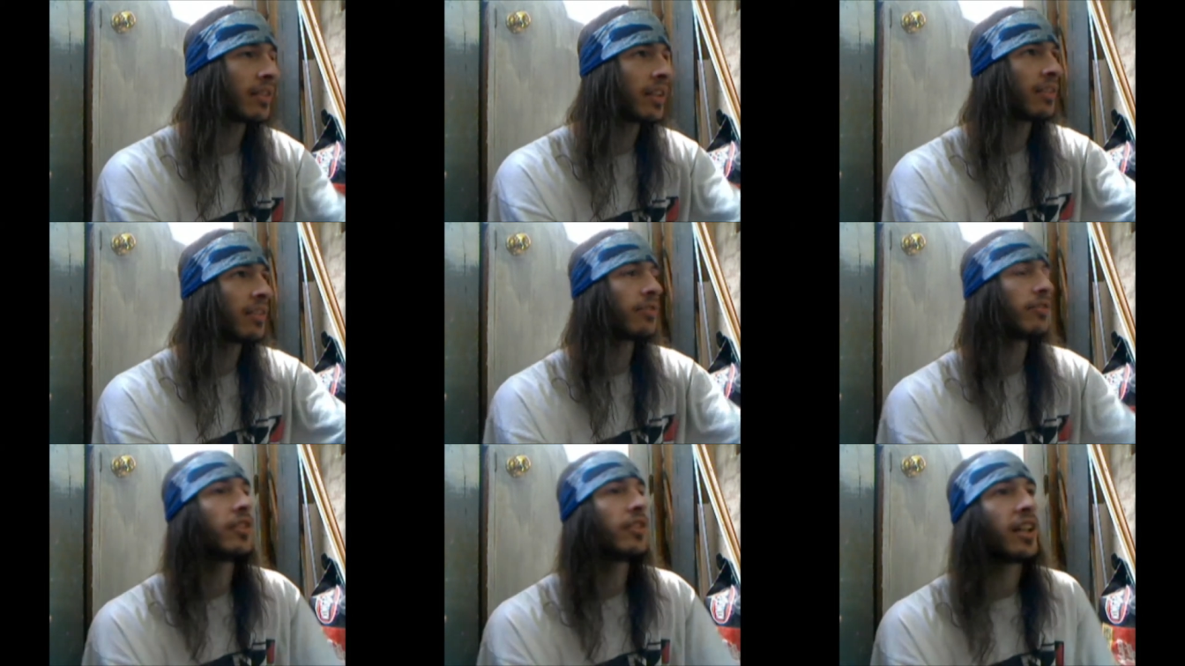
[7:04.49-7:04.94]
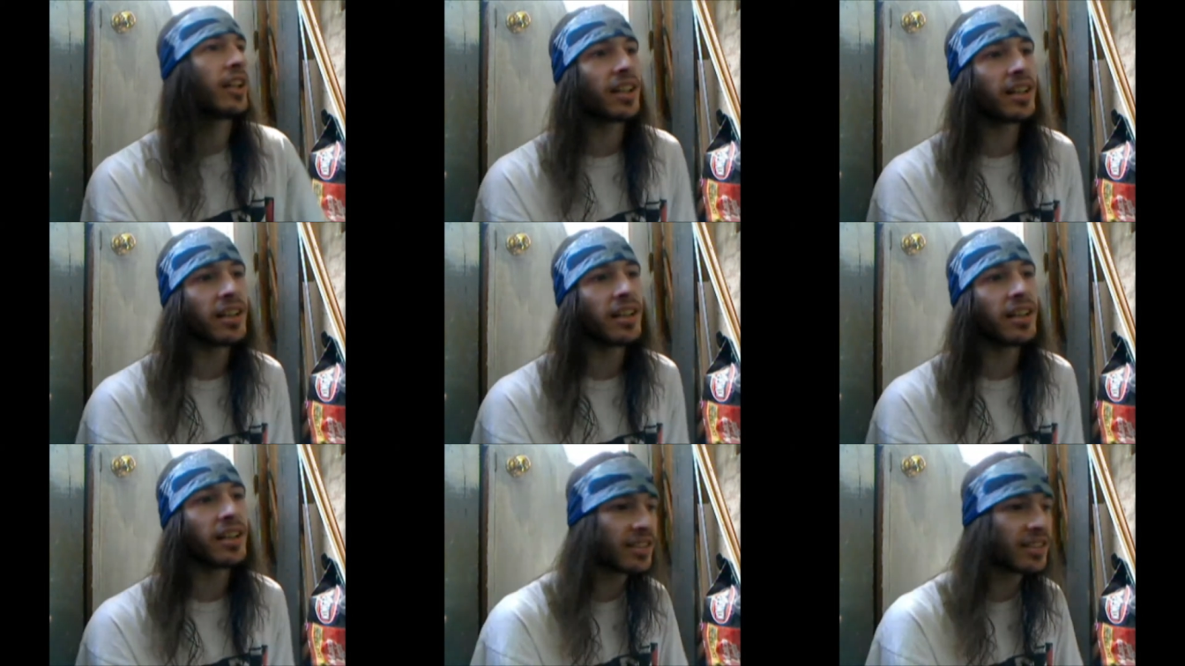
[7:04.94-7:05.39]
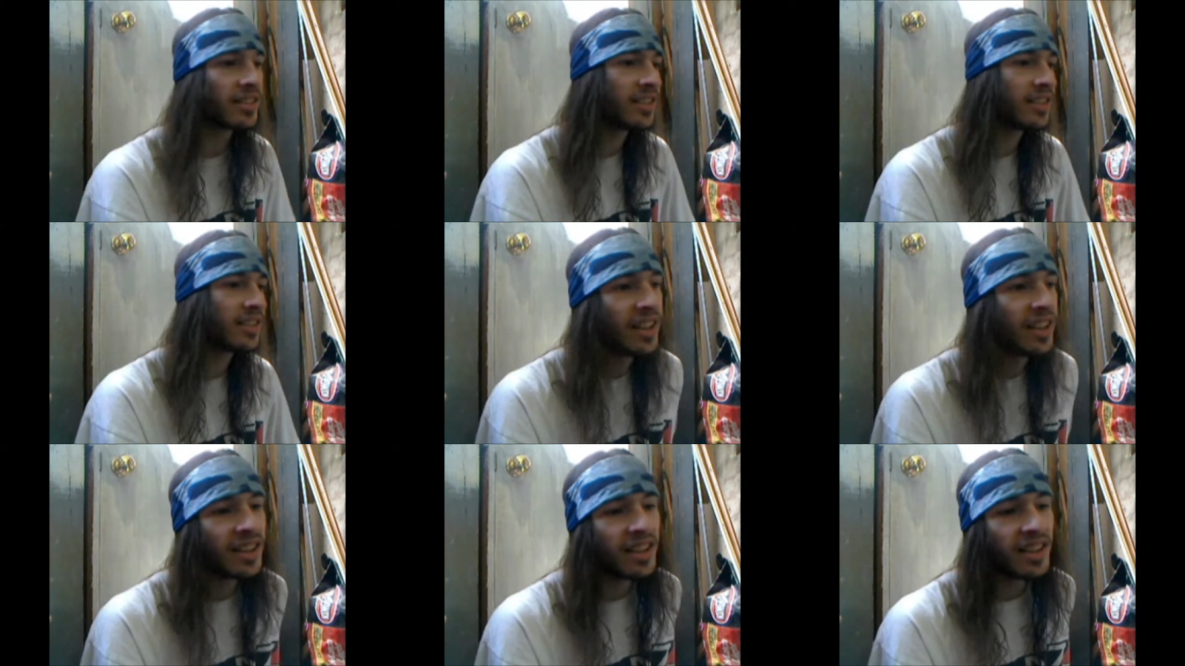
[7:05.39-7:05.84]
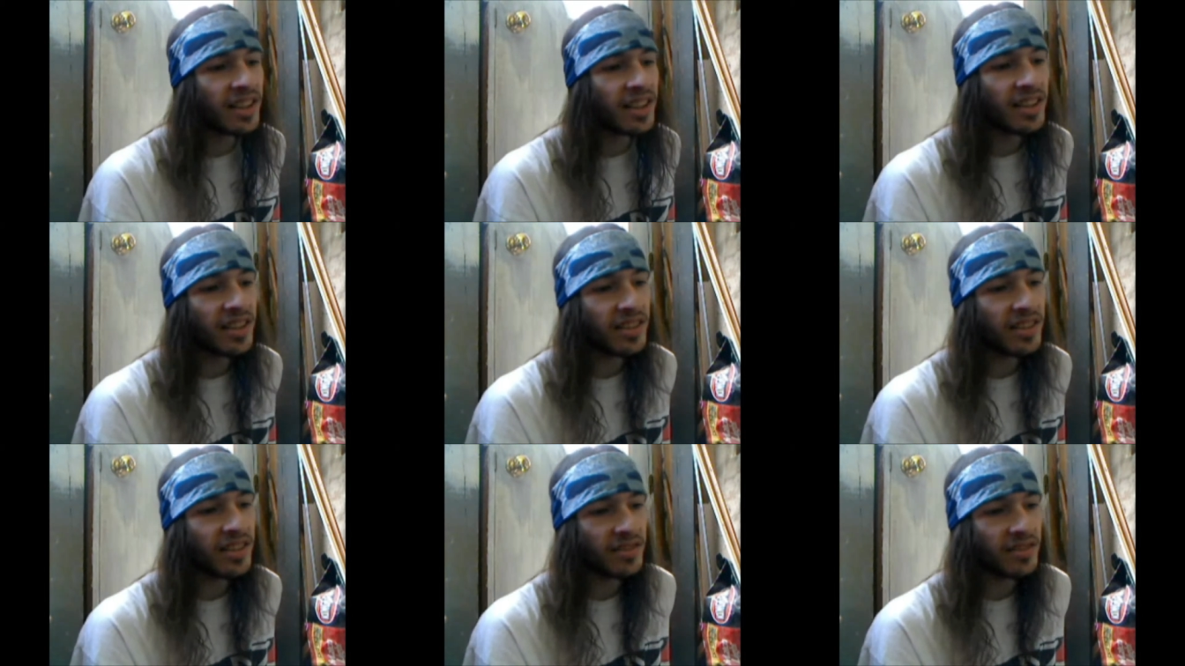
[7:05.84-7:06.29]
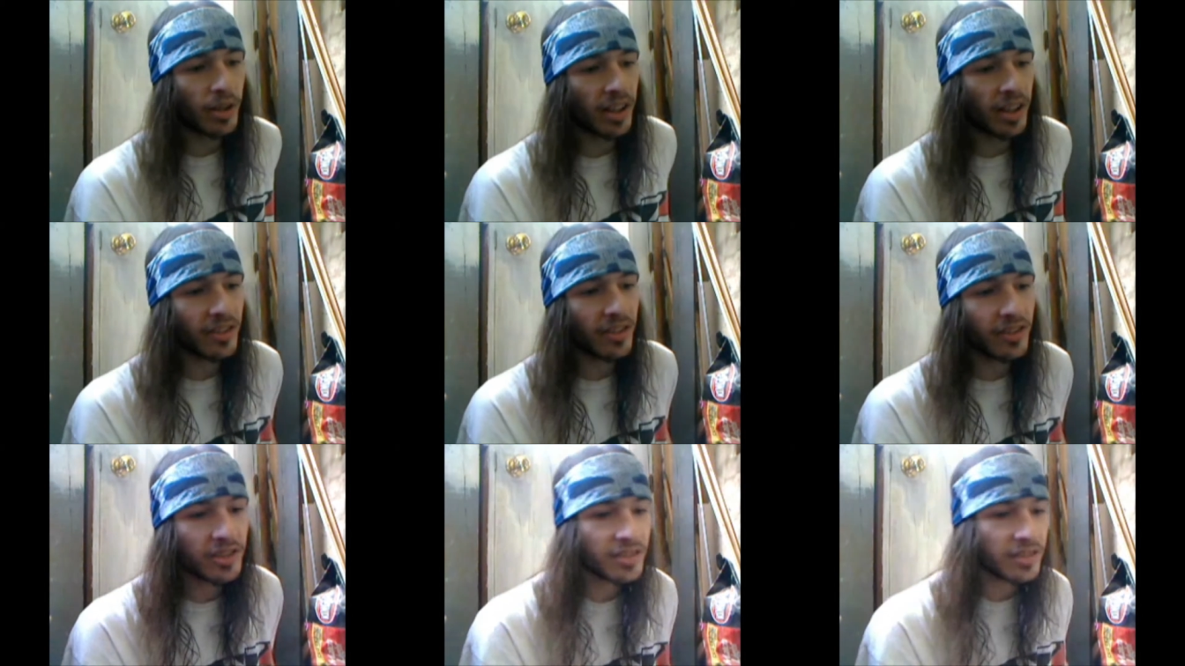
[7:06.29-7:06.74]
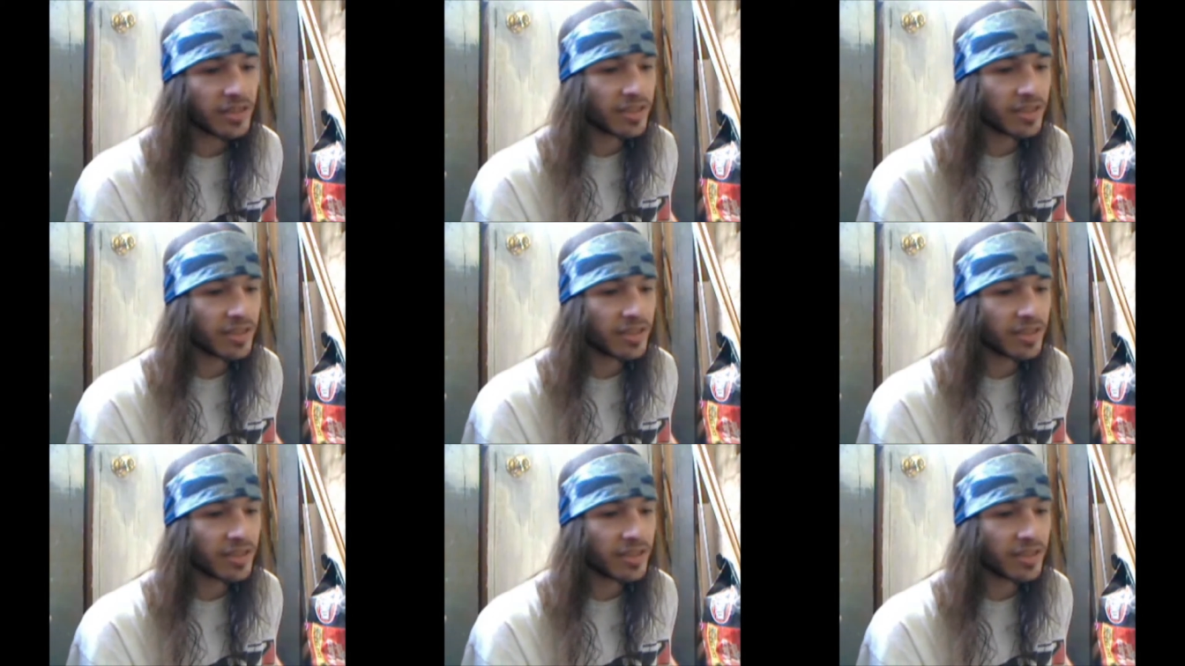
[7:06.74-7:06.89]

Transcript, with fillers: fuck, whatever.